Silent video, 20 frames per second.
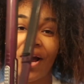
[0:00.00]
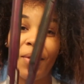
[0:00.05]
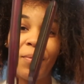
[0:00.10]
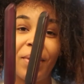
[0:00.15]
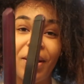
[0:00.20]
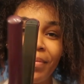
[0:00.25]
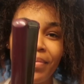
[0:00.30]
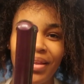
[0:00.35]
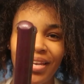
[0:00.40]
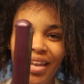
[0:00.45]

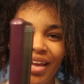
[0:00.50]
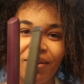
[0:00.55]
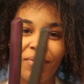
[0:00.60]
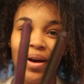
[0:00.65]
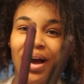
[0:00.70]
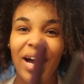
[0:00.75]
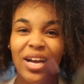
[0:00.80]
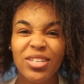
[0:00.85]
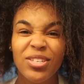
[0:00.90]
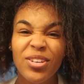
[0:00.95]
might be like,
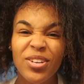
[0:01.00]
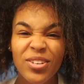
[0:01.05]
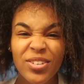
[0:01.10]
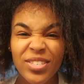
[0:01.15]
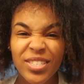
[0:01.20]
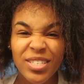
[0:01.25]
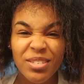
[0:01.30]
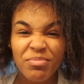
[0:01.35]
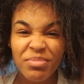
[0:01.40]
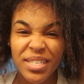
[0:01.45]
why are you
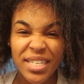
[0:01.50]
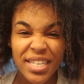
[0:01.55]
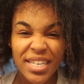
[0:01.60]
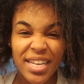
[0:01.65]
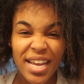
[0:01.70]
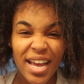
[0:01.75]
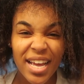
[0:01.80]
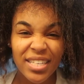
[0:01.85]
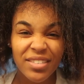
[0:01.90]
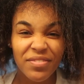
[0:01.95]
using them
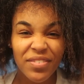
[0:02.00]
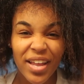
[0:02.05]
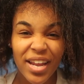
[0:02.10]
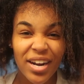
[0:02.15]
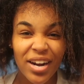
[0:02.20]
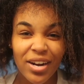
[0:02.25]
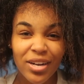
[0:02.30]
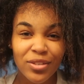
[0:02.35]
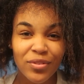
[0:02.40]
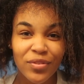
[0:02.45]
teeny ass flat
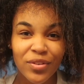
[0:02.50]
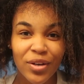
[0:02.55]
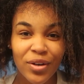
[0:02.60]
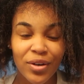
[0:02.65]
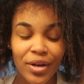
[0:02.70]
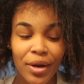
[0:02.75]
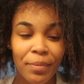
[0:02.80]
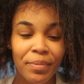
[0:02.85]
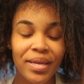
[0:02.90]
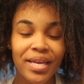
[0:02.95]
irons for your
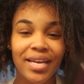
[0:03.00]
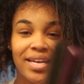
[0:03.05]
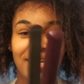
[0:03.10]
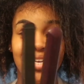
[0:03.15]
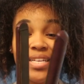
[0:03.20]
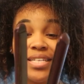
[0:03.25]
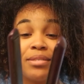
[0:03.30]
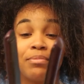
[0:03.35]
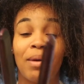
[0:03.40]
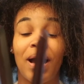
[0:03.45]
hair?
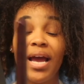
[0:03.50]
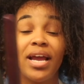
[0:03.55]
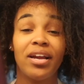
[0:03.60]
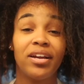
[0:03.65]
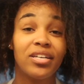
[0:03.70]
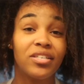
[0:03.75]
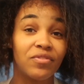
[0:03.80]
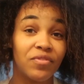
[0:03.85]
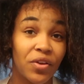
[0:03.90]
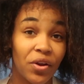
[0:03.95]
Because my
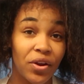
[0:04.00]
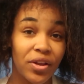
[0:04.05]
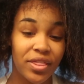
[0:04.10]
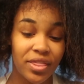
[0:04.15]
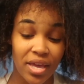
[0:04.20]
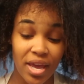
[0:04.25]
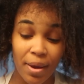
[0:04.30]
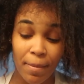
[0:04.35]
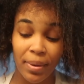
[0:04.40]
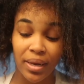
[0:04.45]
hair is very
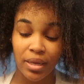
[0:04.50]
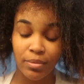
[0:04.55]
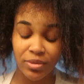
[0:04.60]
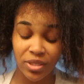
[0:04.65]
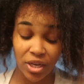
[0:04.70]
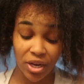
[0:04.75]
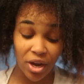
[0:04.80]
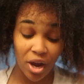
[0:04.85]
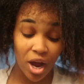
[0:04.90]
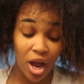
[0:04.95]
thick. But let me
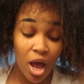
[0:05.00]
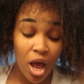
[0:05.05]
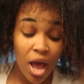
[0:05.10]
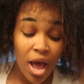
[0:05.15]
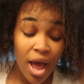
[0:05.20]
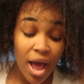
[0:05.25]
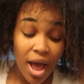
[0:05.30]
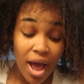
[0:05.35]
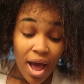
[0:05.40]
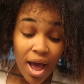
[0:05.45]
tell y'all,
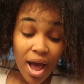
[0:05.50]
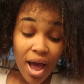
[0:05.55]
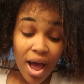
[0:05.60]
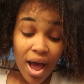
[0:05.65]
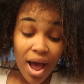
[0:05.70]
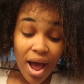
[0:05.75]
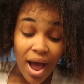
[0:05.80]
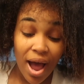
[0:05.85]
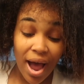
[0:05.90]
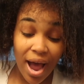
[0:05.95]

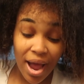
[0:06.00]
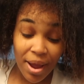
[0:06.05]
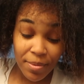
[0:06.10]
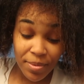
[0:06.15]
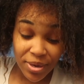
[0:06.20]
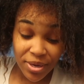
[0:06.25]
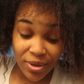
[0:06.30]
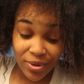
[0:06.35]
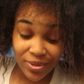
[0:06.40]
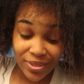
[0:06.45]
I've
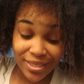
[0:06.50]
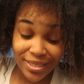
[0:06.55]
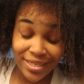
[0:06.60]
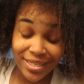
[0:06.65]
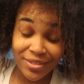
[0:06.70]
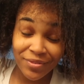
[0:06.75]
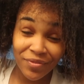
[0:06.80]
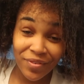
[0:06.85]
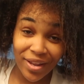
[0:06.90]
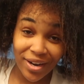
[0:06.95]
been using
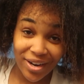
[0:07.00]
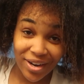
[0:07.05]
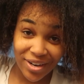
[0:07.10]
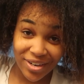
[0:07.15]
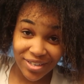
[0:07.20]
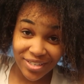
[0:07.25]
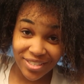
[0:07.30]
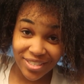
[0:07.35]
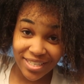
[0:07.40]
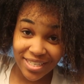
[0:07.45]
these flat
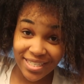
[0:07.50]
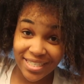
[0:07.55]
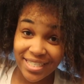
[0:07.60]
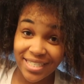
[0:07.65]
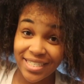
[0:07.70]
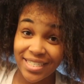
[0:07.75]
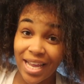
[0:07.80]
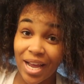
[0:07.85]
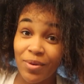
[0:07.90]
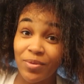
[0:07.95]
irons
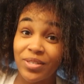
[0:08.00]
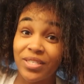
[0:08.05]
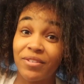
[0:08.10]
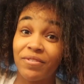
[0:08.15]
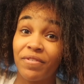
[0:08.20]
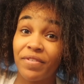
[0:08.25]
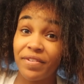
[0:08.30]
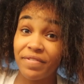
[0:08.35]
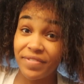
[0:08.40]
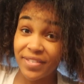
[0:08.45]
since I was
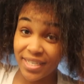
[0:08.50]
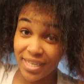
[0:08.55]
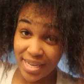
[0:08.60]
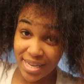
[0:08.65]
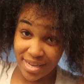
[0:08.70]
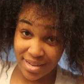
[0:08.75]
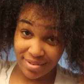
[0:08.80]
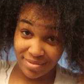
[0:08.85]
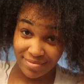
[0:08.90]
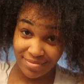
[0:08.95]

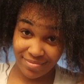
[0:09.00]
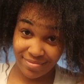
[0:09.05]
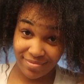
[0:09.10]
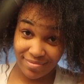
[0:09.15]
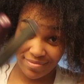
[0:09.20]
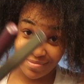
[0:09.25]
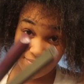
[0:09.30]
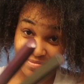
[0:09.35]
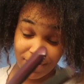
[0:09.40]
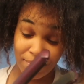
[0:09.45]
15.
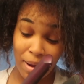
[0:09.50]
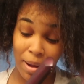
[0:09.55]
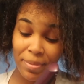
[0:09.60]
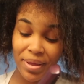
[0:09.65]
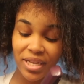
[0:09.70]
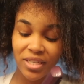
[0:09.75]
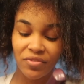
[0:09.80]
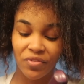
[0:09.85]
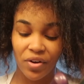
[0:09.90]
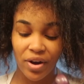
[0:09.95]
My
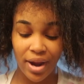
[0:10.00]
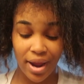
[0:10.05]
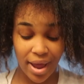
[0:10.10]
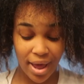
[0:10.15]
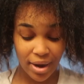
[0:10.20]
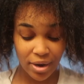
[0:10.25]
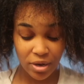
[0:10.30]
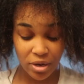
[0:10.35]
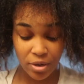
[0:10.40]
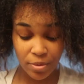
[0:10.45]
best friend
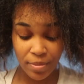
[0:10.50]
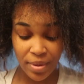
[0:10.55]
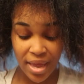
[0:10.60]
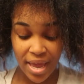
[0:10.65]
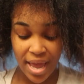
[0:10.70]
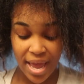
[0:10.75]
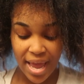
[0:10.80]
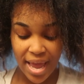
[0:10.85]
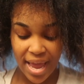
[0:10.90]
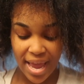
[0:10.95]
had them,
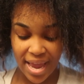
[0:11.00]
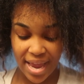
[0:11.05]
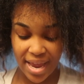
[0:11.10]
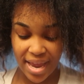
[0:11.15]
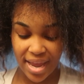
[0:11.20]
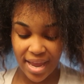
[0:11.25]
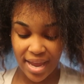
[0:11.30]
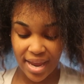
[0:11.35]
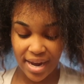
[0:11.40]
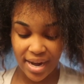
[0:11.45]

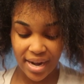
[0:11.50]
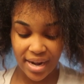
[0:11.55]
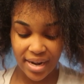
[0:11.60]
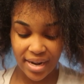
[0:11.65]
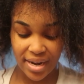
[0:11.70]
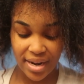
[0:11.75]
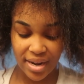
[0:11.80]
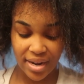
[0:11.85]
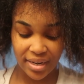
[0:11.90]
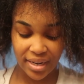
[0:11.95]

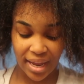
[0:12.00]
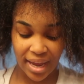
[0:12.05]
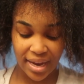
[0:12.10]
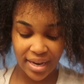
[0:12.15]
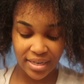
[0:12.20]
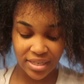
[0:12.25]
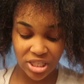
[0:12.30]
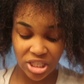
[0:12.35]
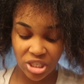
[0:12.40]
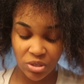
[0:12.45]
and
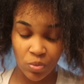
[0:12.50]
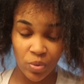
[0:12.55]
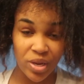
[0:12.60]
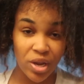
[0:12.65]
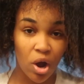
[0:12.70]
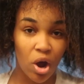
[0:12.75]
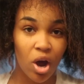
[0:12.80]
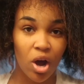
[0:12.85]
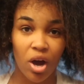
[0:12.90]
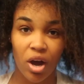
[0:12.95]
like we
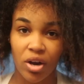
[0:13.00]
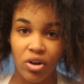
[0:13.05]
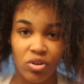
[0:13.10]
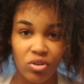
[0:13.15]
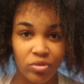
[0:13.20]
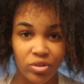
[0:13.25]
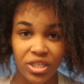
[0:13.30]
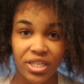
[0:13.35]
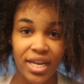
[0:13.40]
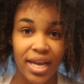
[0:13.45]
all
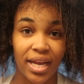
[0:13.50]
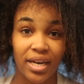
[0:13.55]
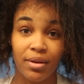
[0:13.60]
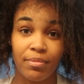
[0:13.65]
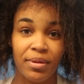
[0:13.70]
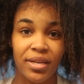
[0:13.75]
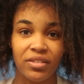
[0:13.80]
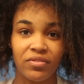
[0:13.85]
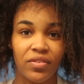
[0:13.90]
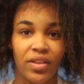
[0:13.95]
knew she had the
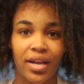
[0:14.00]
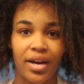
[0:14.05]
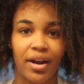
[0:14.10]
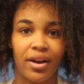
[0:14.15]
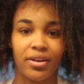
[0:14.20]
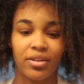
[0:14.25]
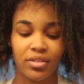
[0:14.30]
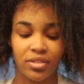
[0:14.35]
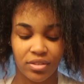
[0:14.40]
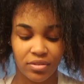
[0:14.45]
best flat
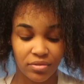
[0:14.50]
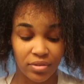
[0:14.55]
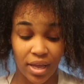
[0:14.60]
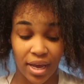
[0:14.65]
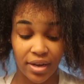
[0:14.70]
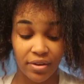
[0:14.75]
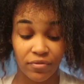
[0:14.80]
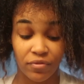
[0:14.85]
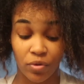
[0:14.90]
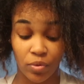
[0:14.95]
irons,
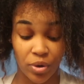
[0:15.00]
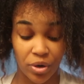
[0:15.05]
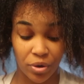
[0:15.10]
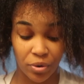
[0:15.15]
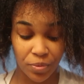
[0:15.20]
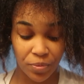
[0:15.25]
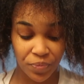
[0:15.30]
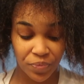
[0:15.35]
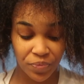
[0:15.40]
like for real.